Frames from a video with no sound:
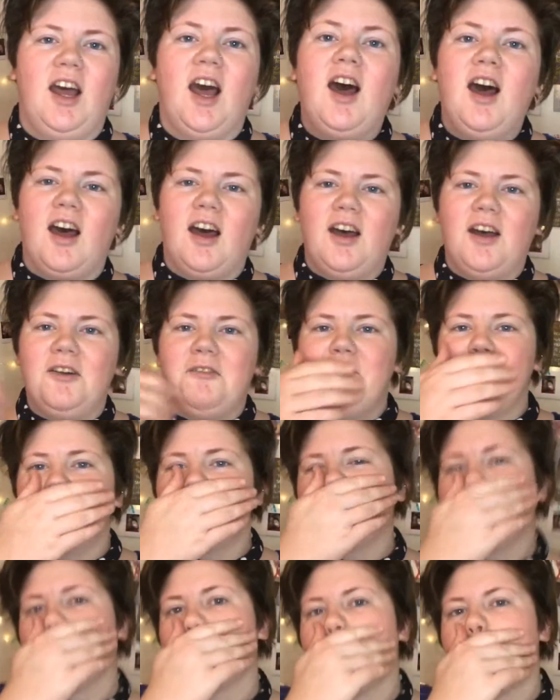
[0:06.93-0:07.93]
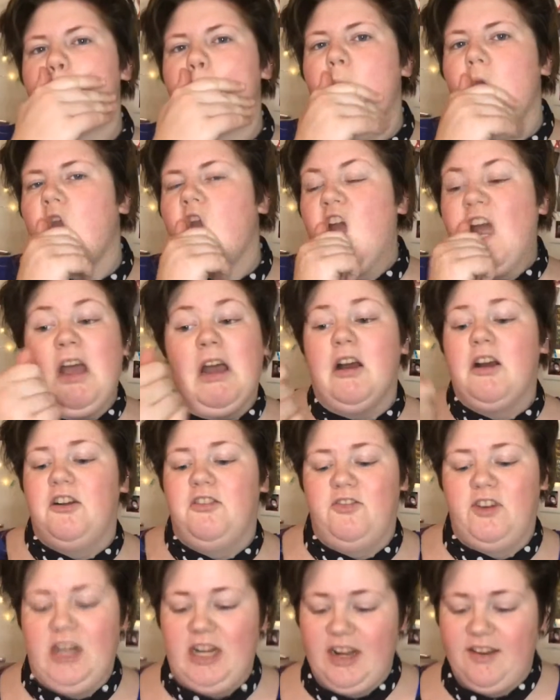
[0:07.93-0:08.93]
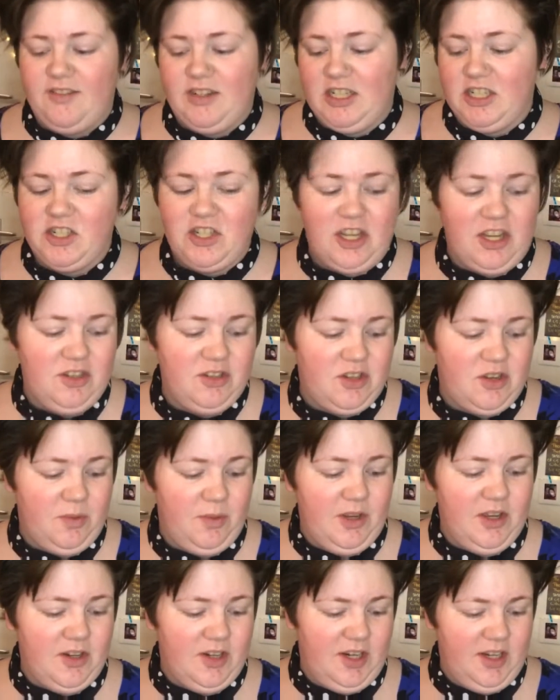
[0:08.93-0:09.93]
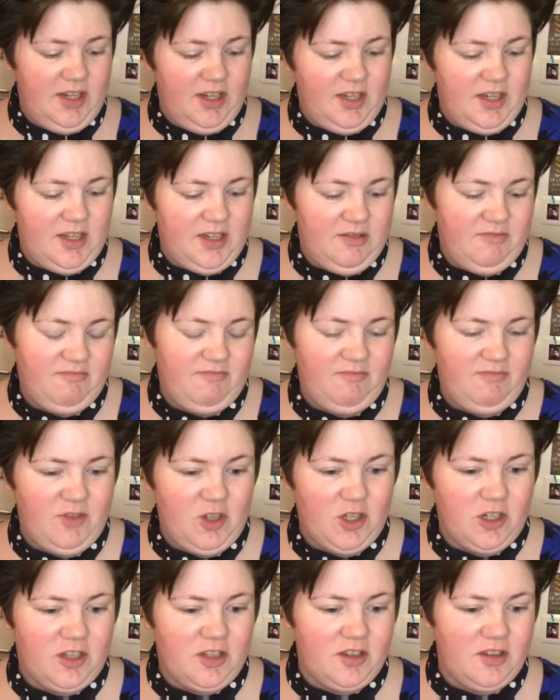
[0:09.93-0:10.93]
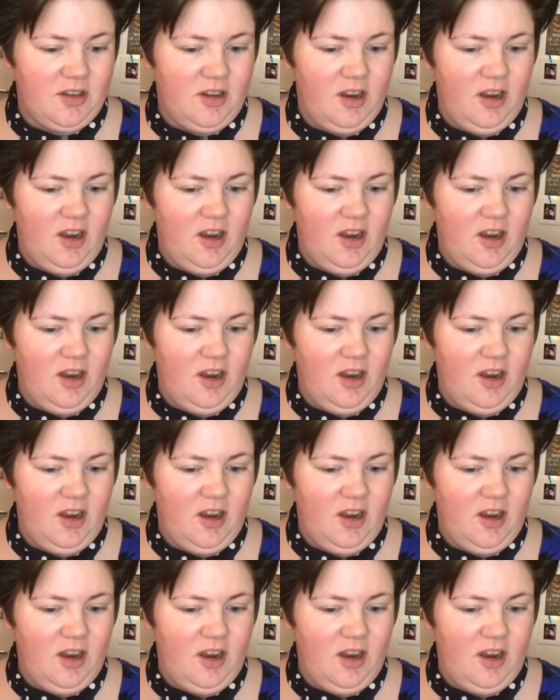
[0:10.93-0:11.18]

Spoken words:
I don't really have an excuse, to be honest. Just